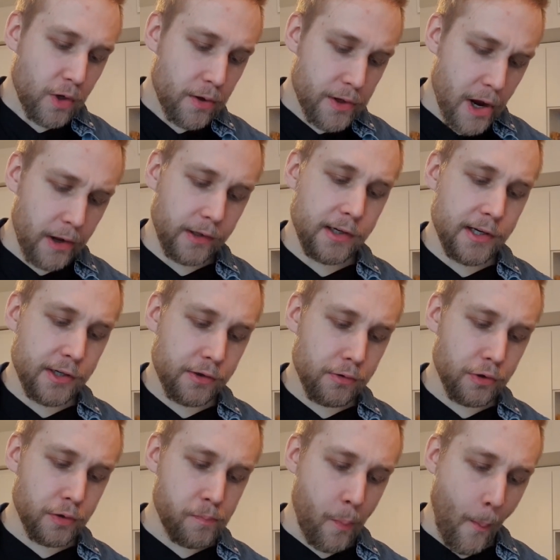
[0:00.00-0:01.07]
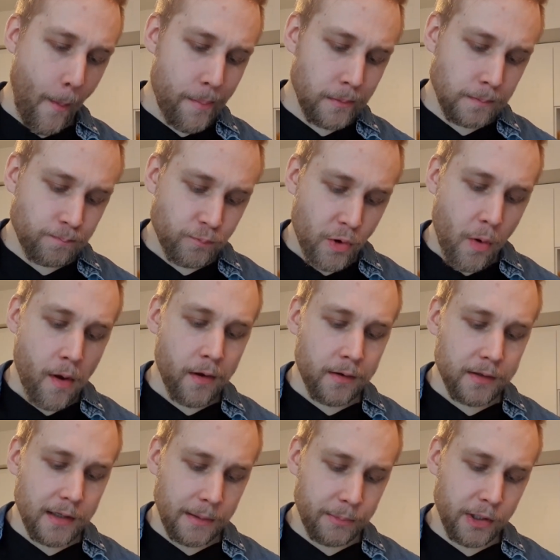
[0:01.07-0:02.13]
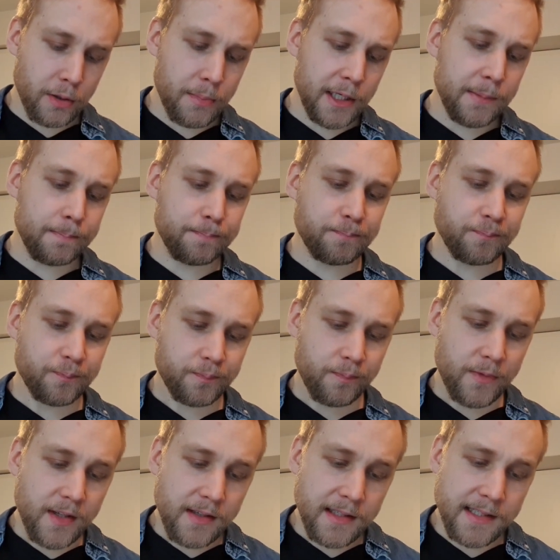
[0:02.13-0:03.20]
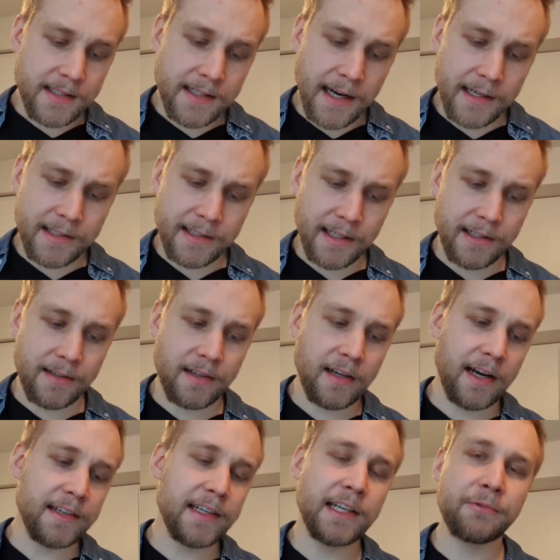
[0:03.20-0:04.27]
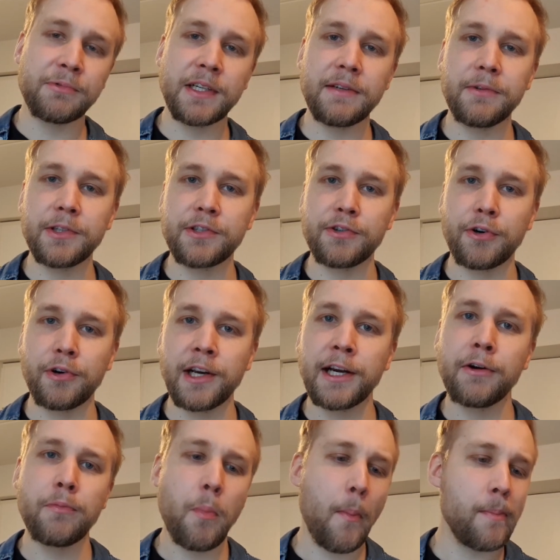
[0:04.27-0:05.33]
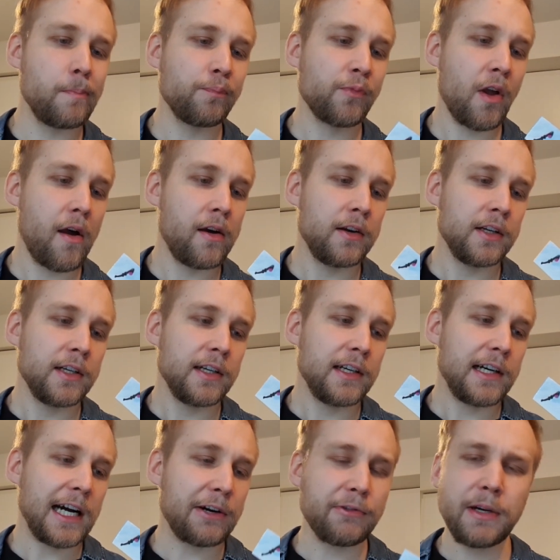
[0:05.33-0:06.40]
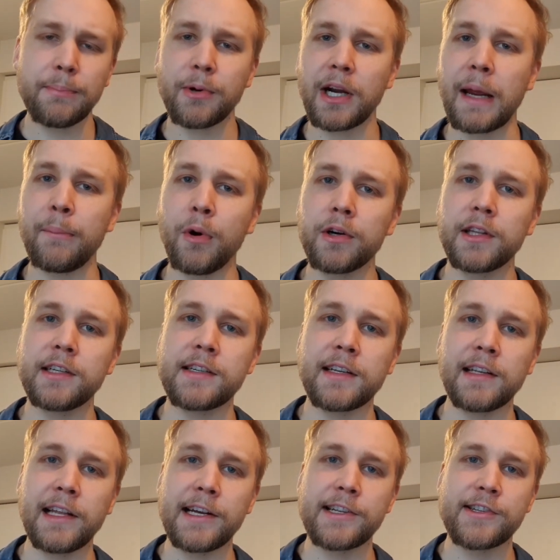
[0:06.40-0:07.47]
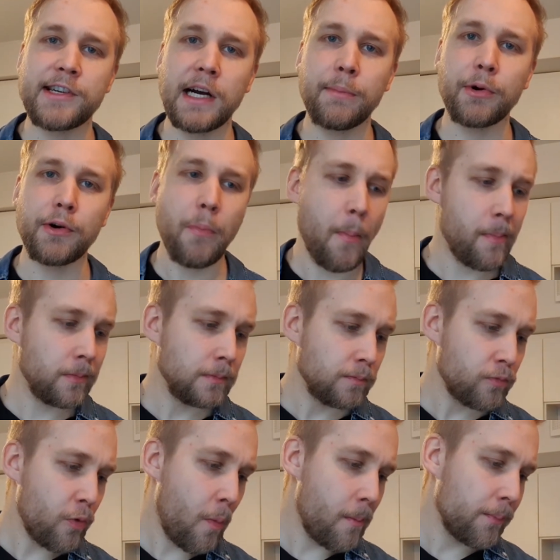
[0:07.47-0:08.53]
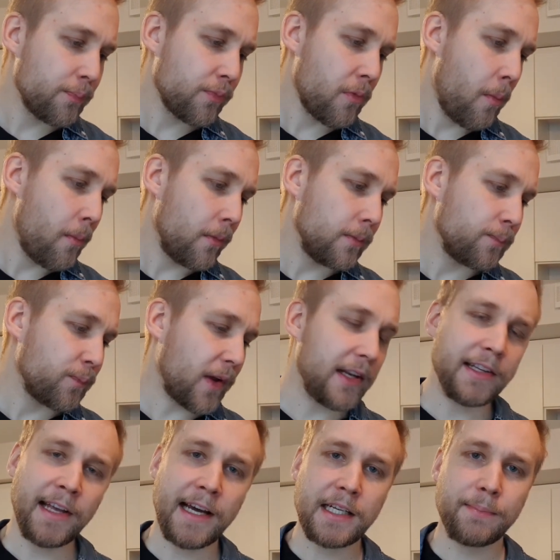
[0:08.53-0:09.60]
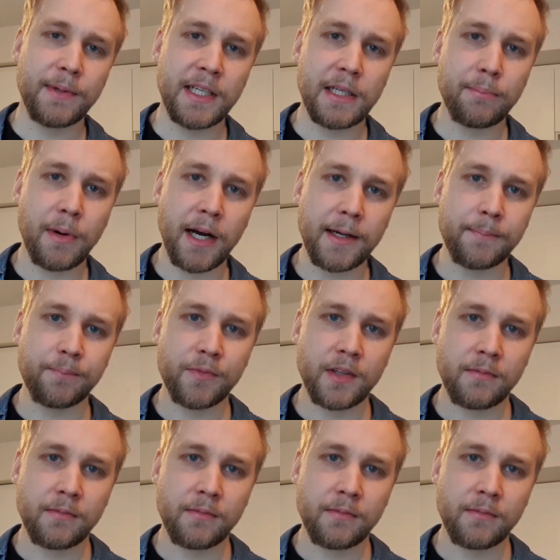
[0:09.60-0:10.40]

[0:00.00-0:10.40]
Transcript: Yeah, this is good. I'm a little bit sad that I didn't review this earlier. I remember I bought this in last summer and it has been in my